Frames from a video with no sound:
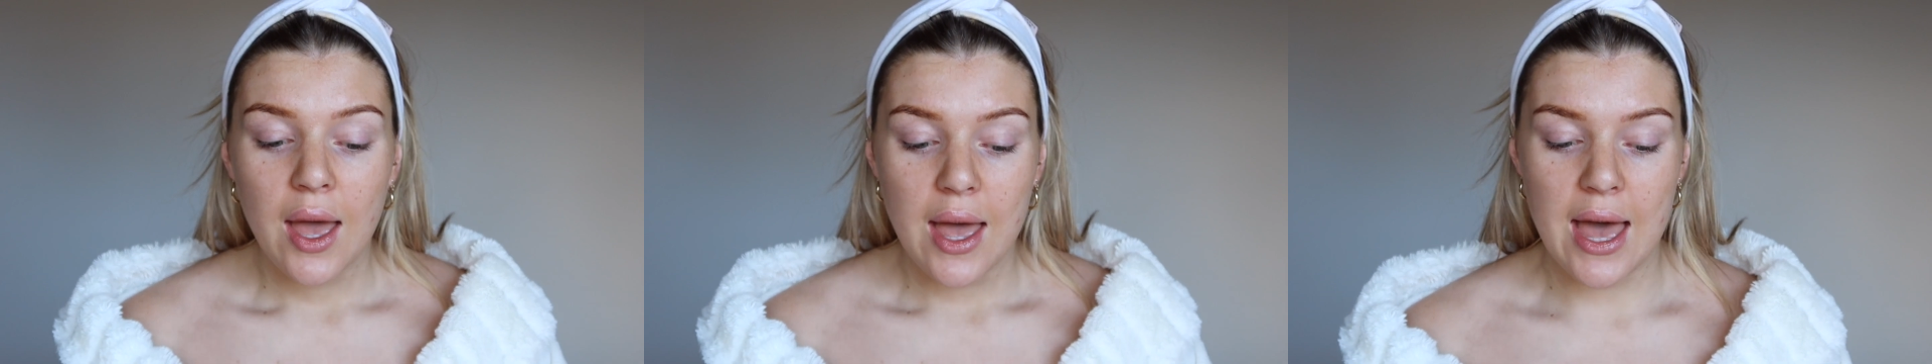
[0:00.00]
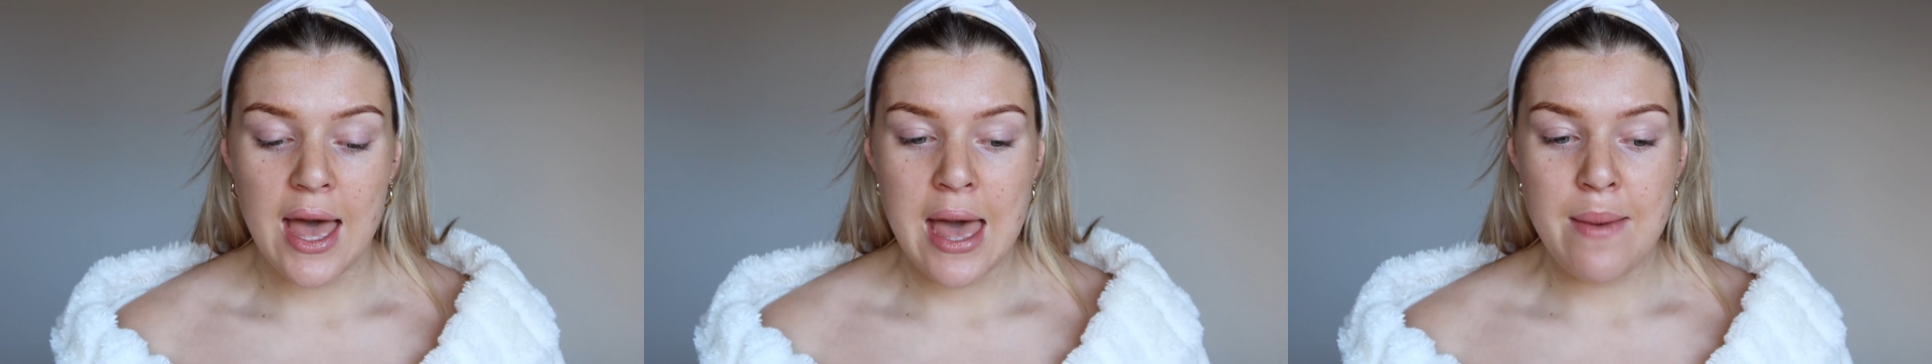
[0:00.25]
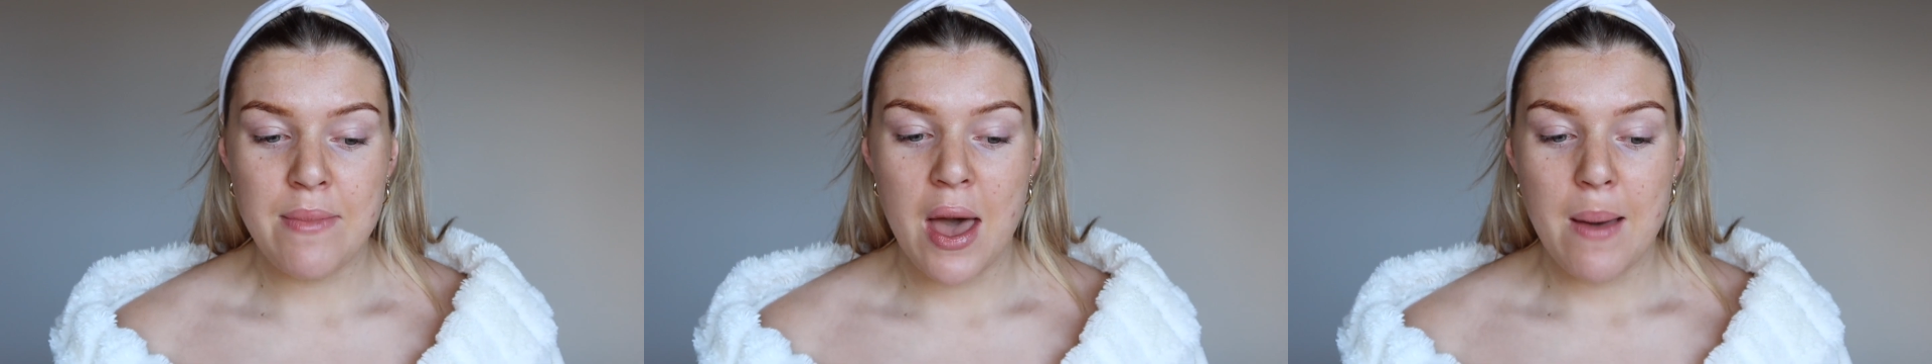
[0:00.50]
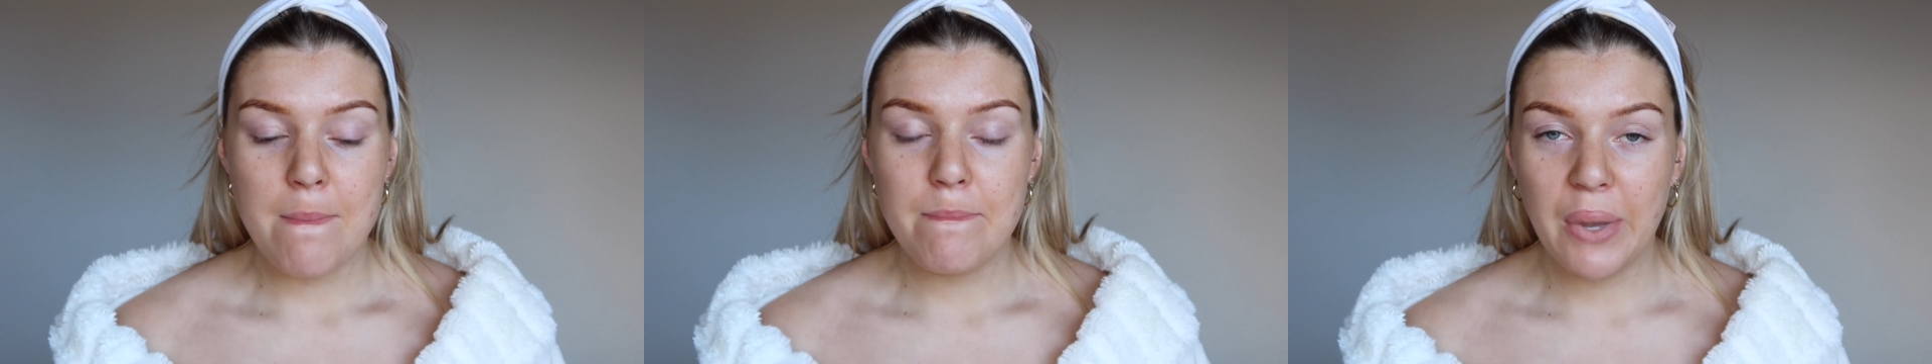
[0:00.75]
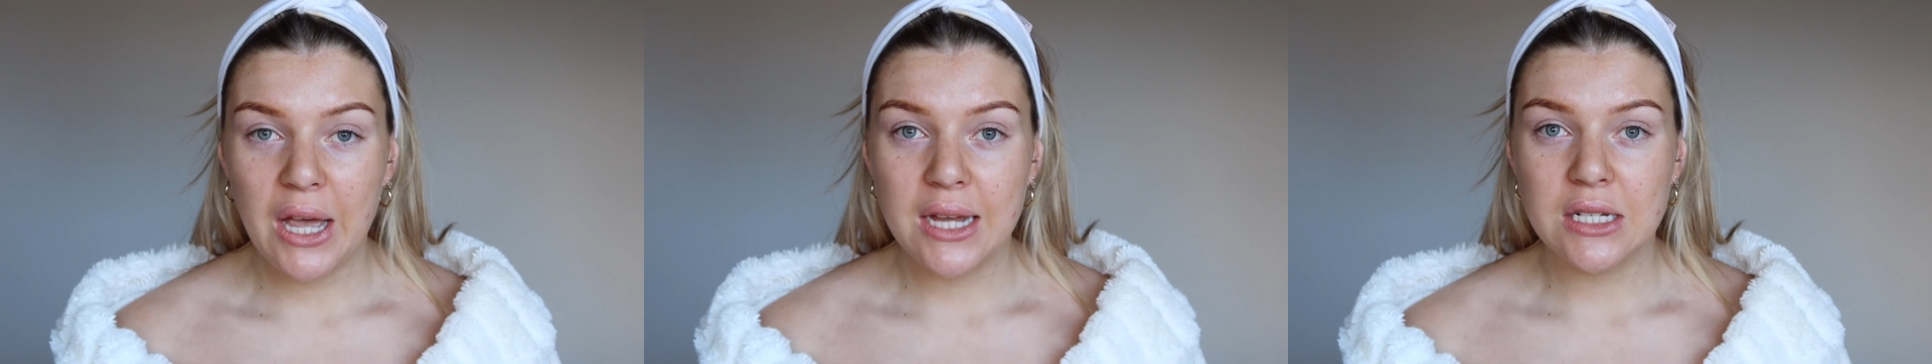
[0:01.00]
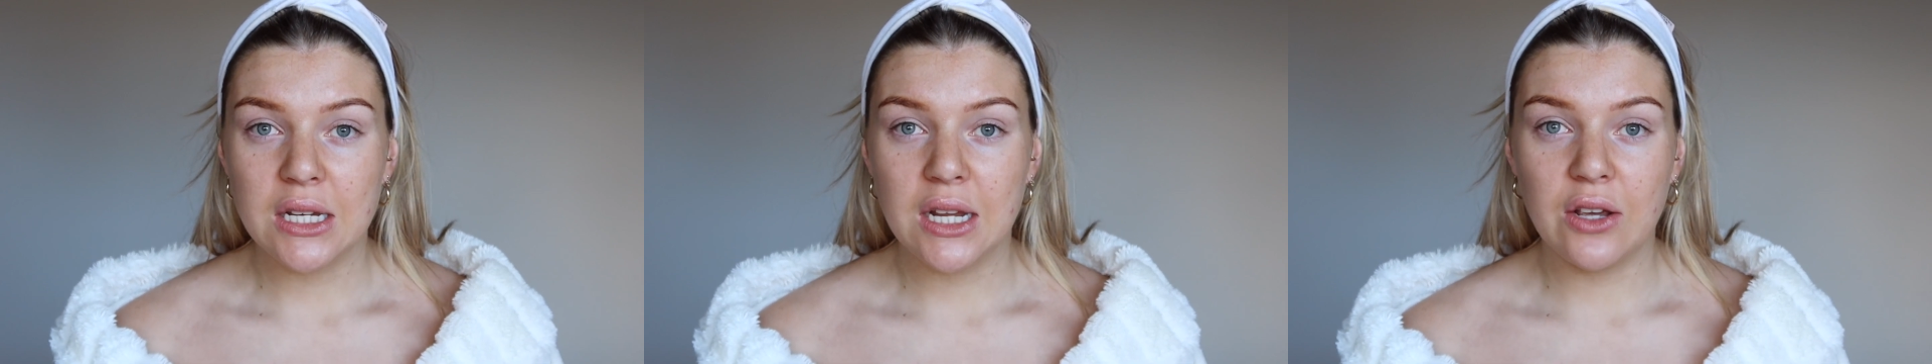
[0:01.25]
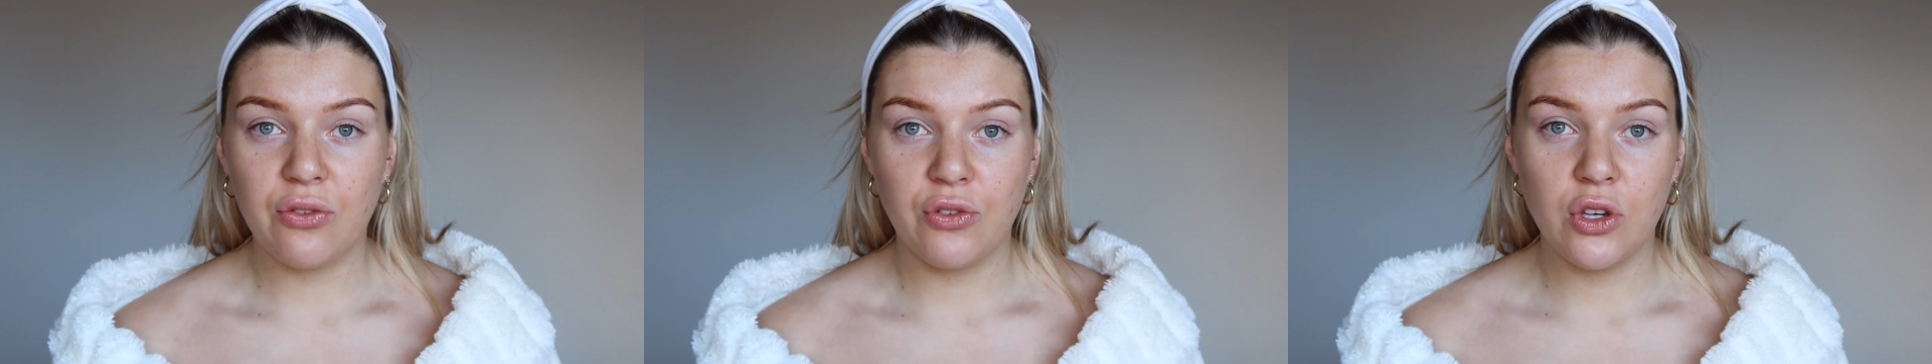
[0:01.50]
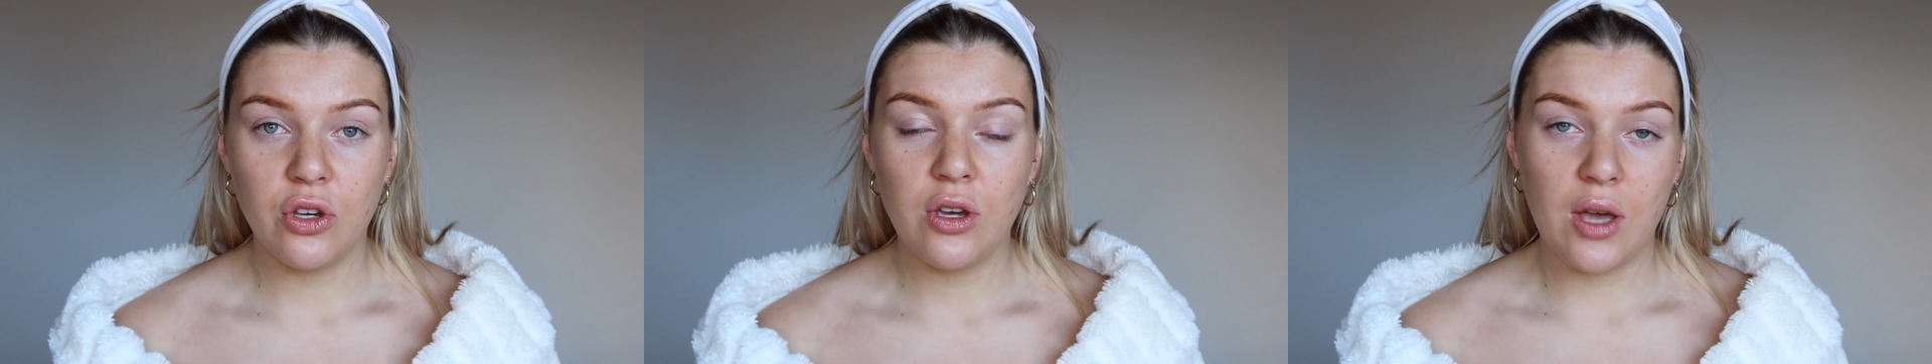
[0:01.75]
But if
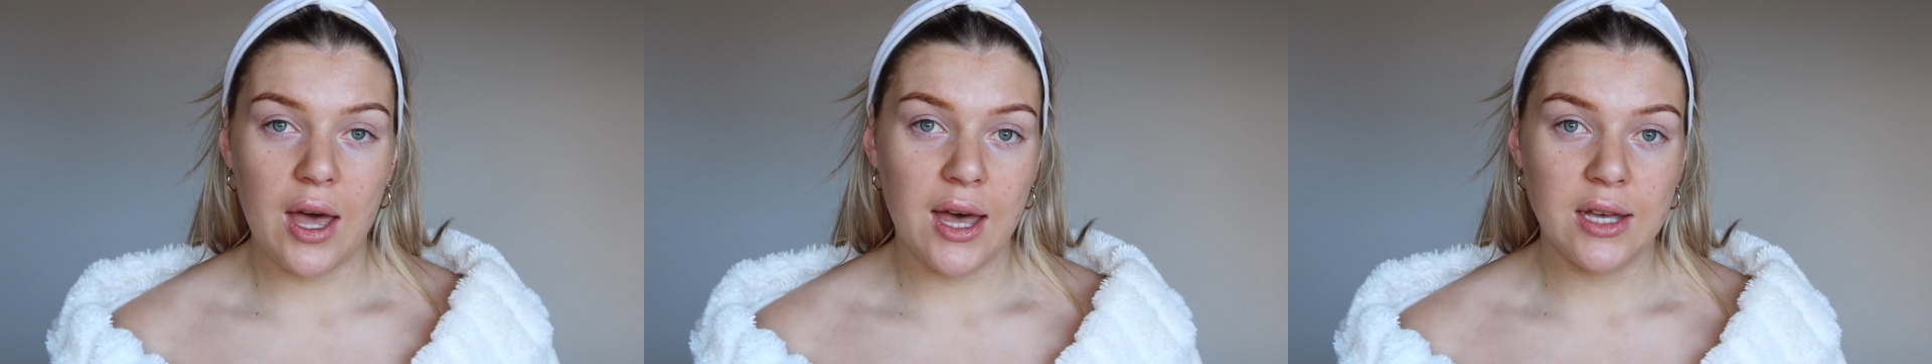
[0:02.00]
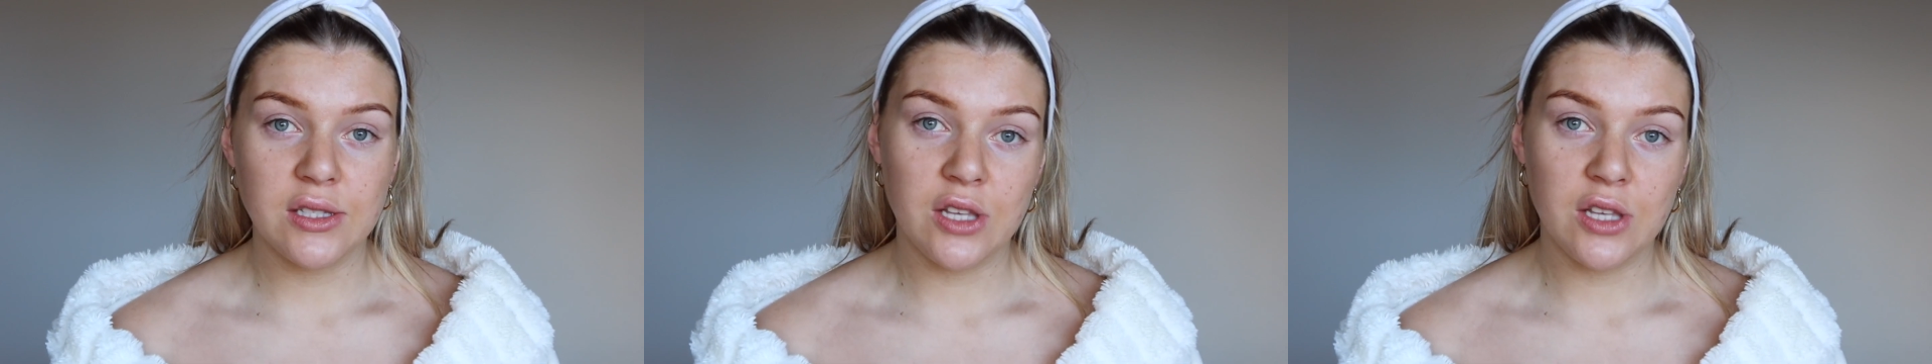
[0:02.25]
you are